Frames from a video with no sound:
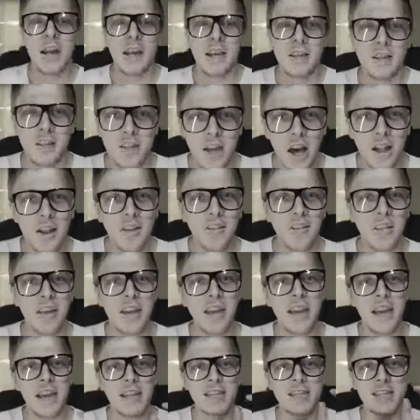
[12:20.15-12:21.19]

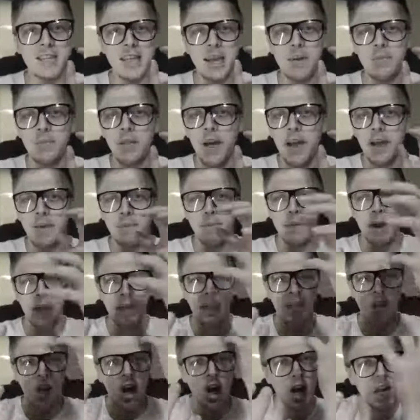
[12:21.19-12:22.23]
Suddenly, it seemed like my
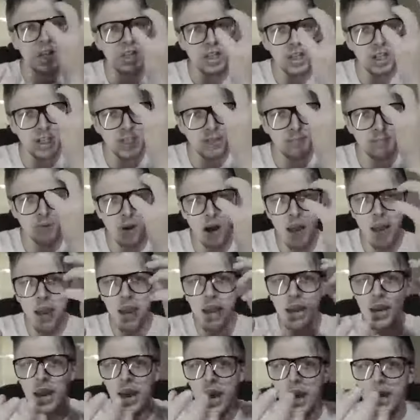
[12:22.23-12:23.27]
conscious
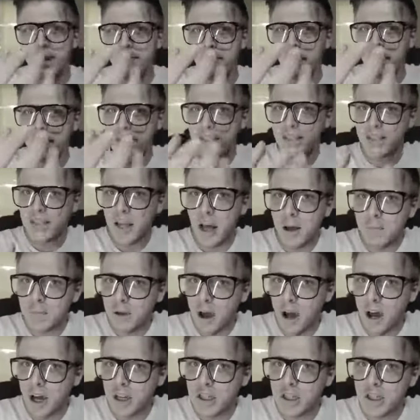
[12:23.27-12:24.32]
brain and my
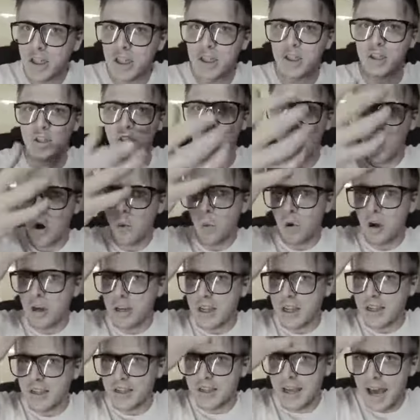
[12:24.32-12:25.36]
subconscious were
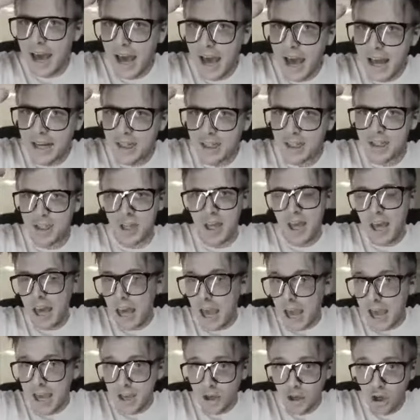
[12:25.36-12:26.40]
detached
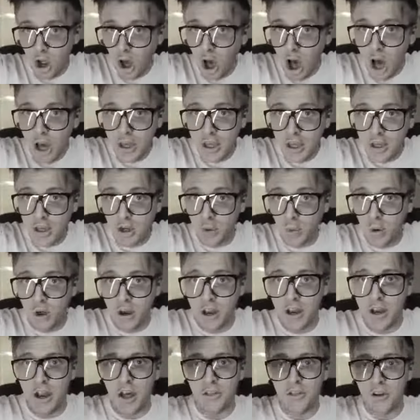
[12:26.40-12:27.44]
and talking to
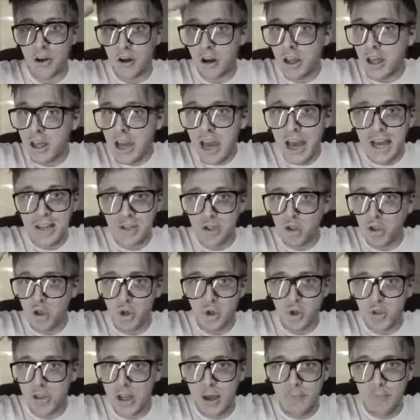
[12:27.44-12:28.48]
one another as
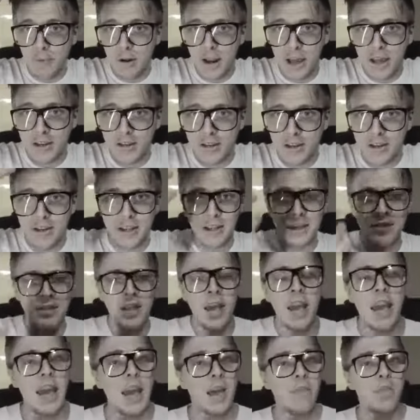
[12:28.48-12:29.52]
two separate entities.
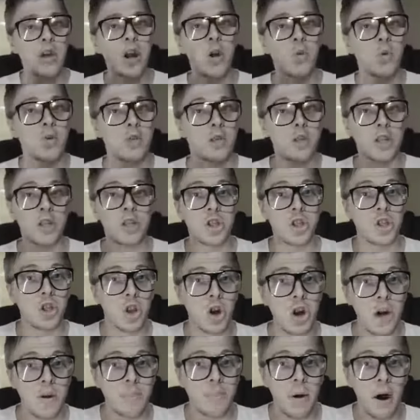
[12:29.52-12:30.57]
And there was this
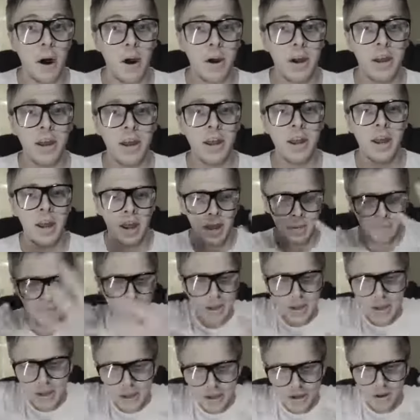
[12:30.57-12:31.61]
third party
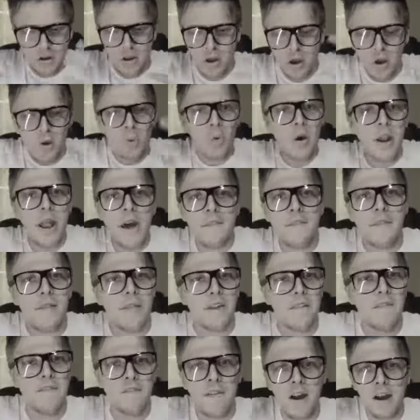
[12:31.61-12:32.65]
being whatever
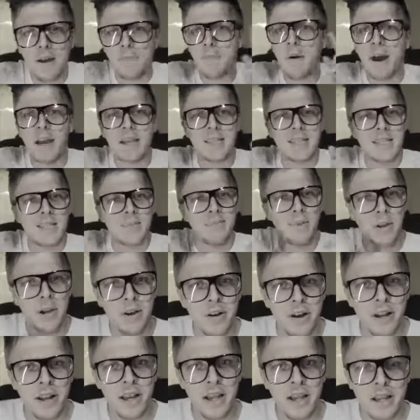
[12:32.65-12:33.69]
the fuck my
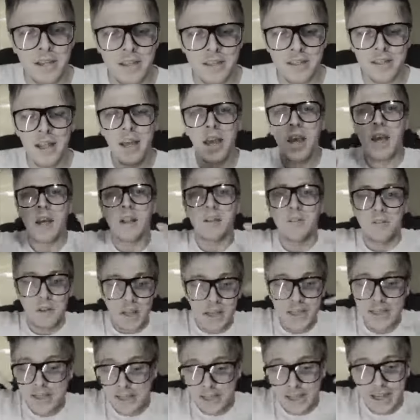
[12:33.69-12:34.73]
spirit is,
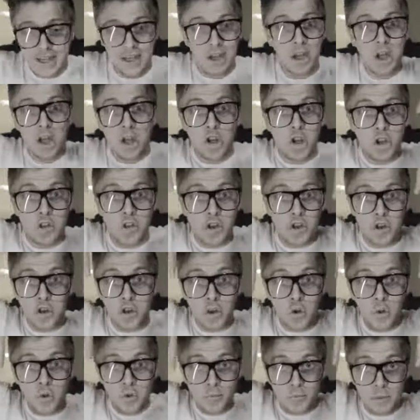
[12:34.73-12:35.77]
listening to the
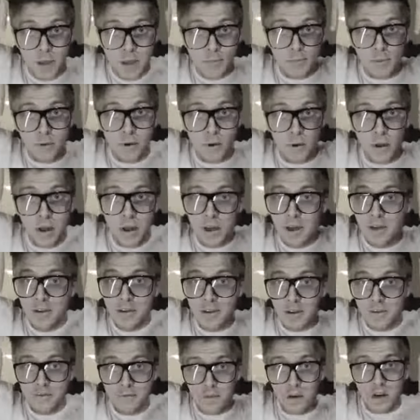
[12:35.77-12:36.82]
two people
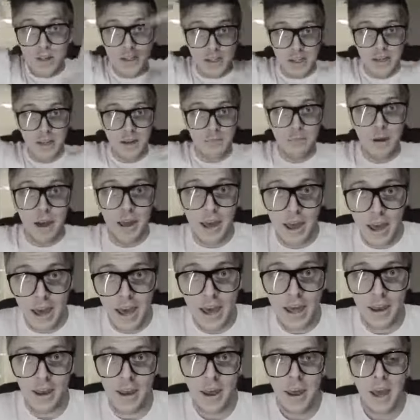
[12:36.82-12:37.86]
conversing in my
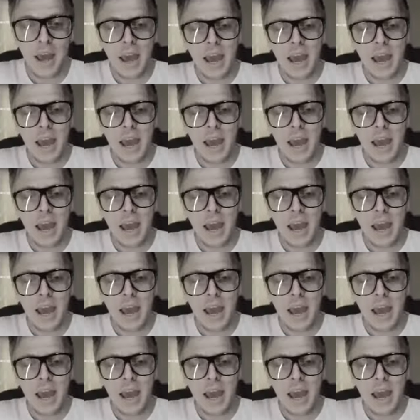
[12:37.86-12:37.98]
head.